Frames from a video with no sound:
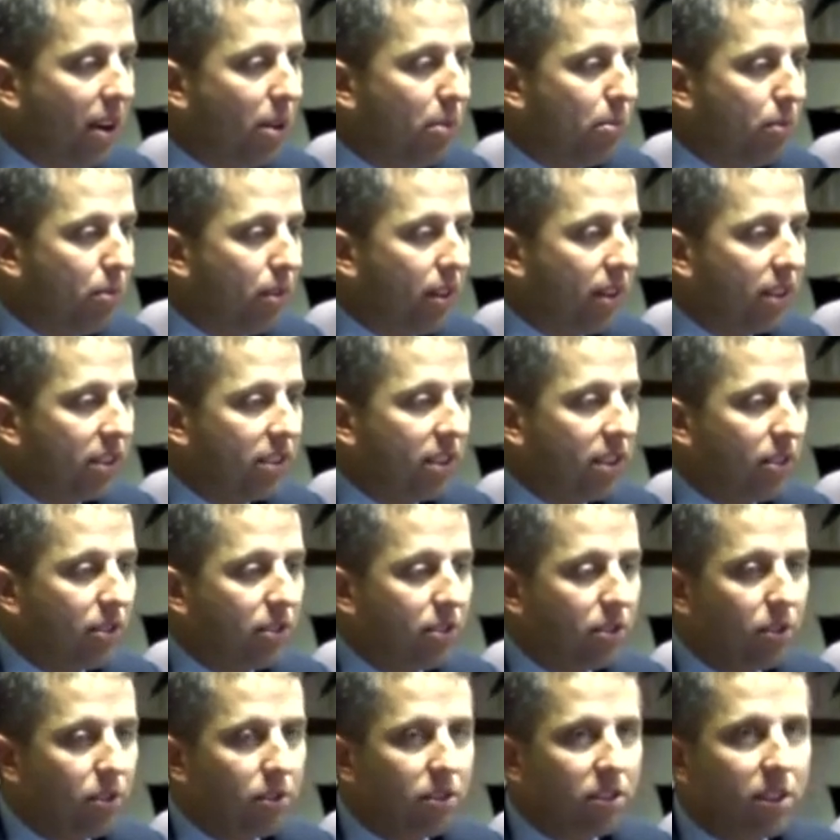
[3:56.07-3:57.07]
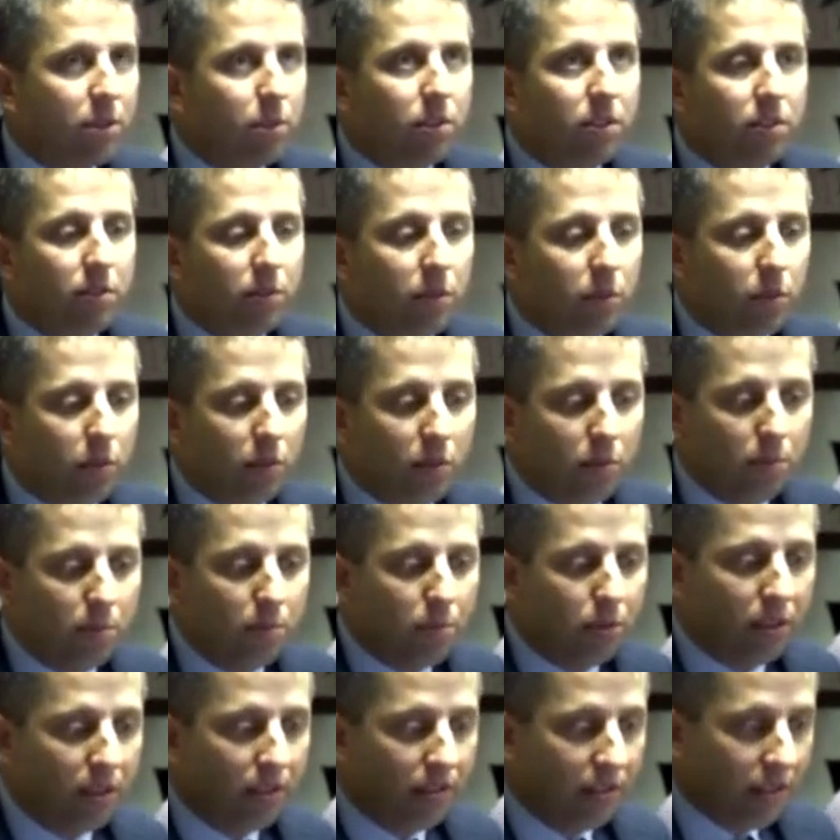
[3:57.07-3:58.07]
outbreaks that are associated with
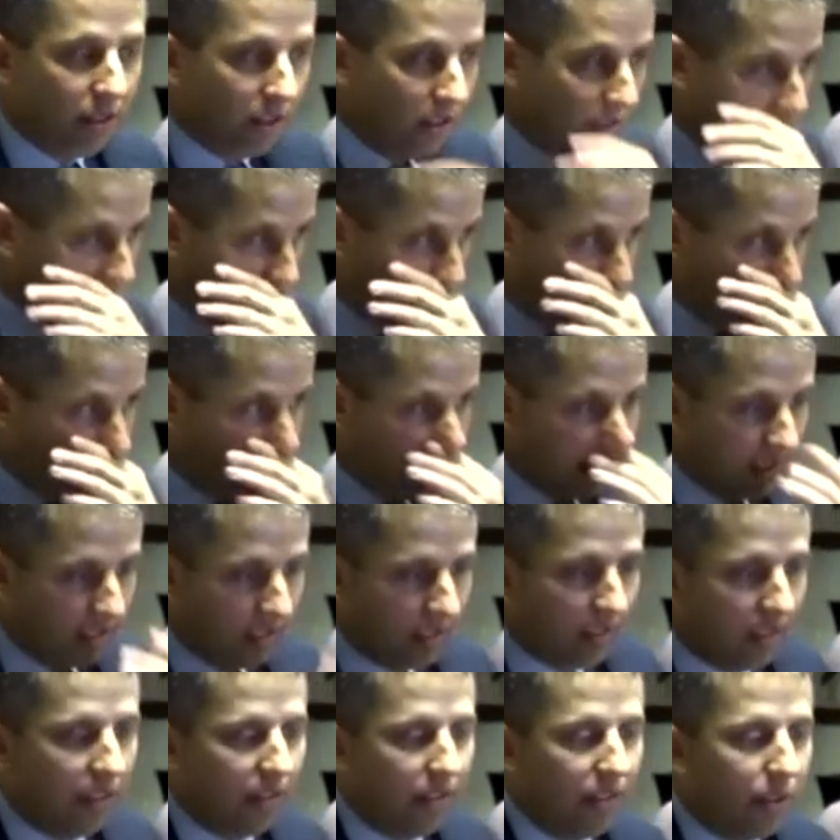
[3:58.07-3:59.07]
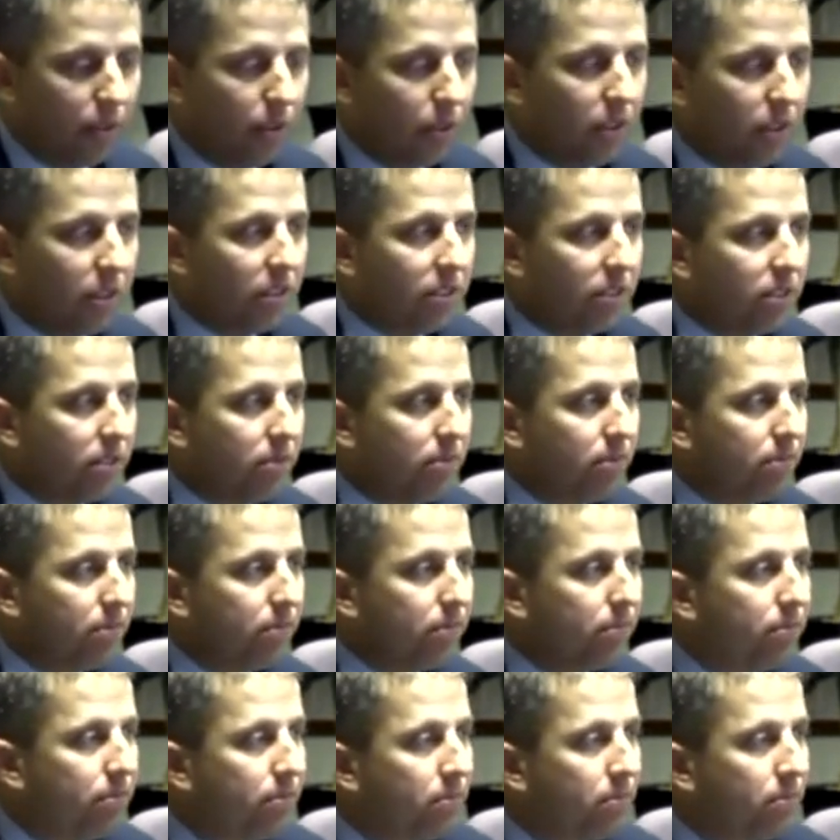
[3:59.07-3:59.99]
pretty virulent strains of the organism.